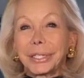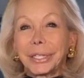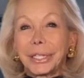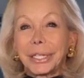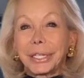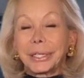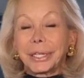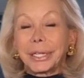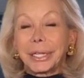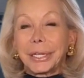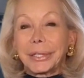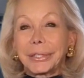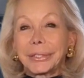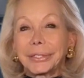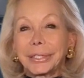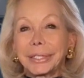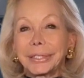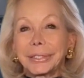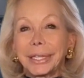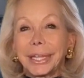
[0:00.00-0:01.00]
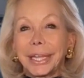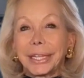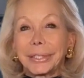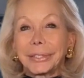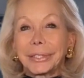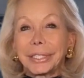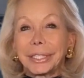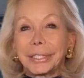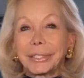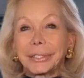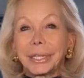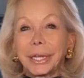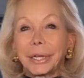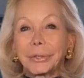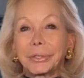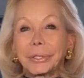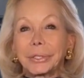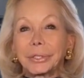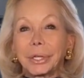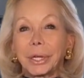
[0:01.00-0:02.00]
Ynez is
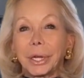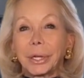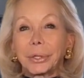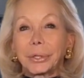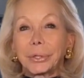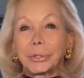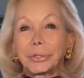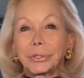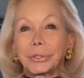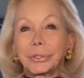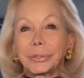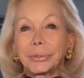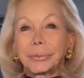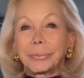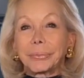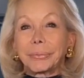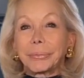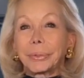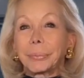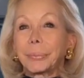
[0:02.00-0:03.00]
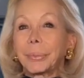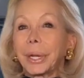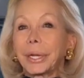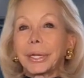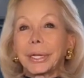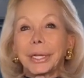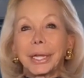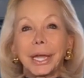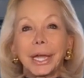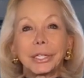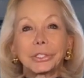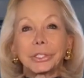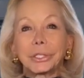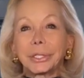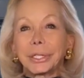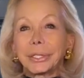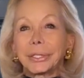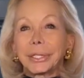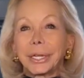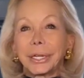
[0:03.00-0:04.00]
$18,000. The Market
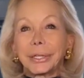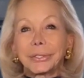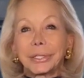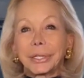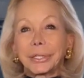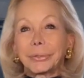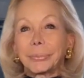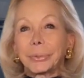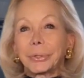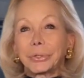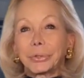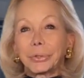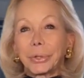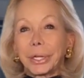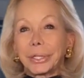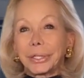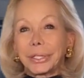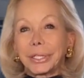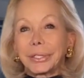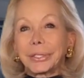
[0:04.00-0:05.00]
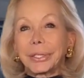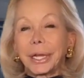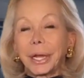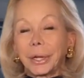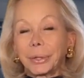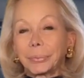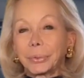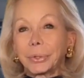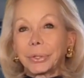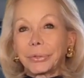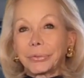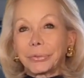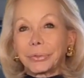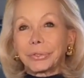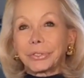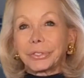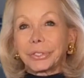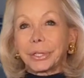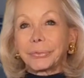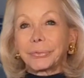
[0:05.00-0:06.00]
Action Index has been trending downward
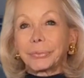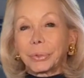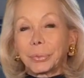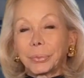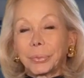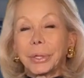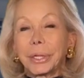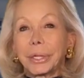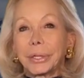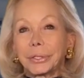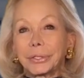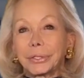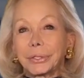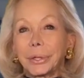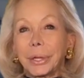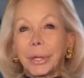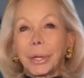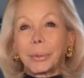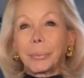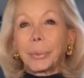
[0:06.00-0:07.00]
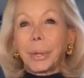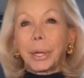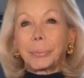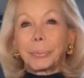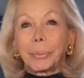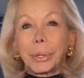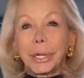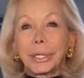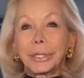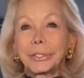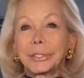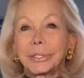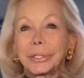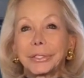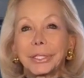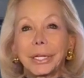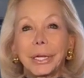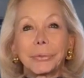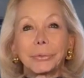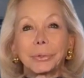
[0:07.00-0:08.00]
for several weeks, while
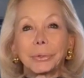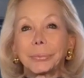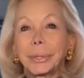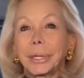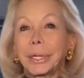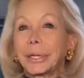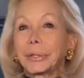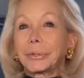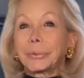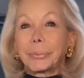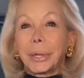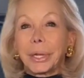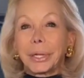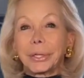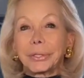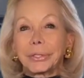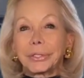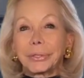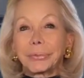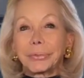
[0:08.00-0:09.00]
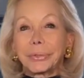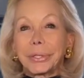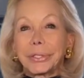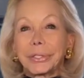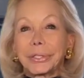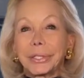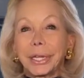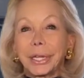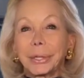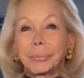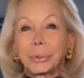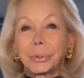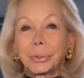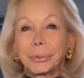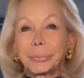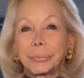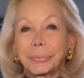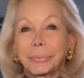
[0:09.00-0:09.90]
prices have remained relatively stable.